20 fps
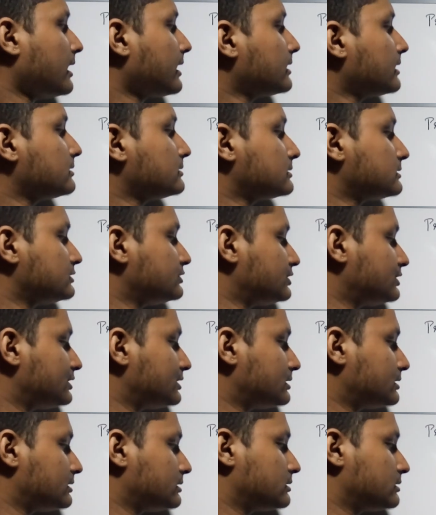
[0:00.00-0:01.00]
I can
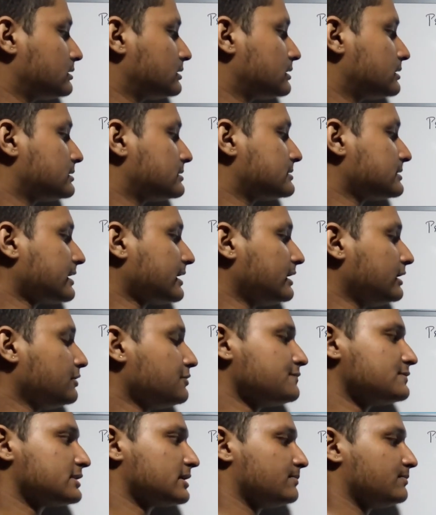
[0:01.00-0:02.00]
consider a
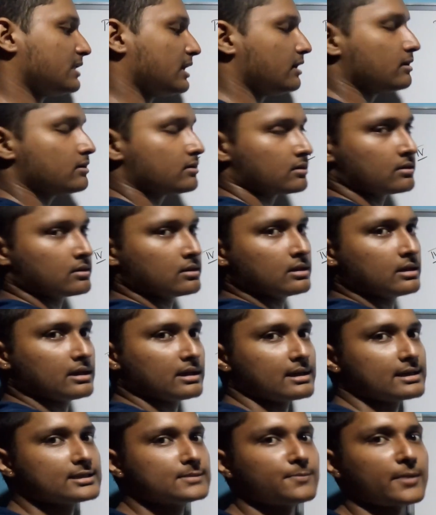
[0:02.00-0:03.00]
sine of something
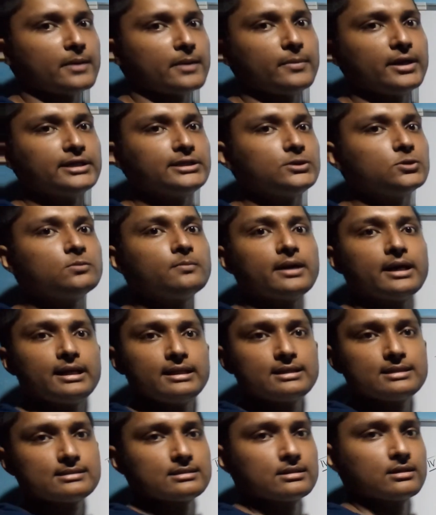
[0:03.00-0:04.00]
is pi by 2
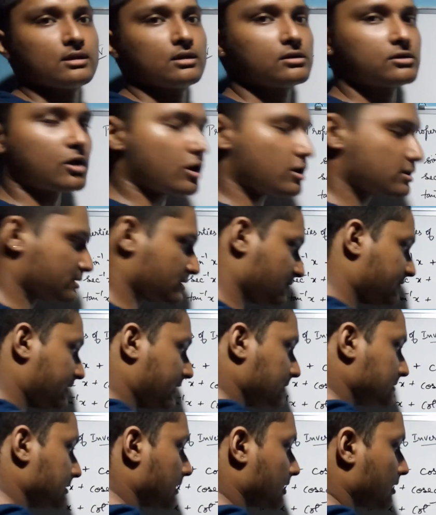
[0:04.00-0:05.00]
minus cos
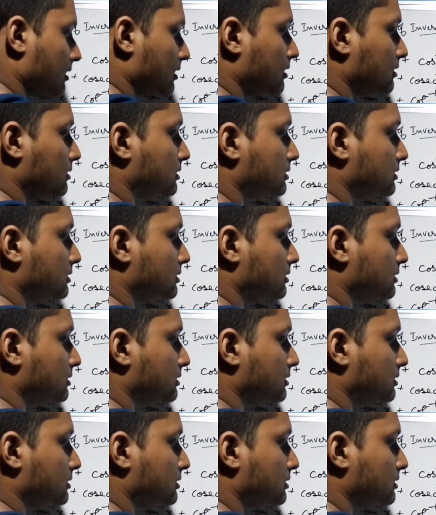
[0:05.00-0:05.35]
of that thing.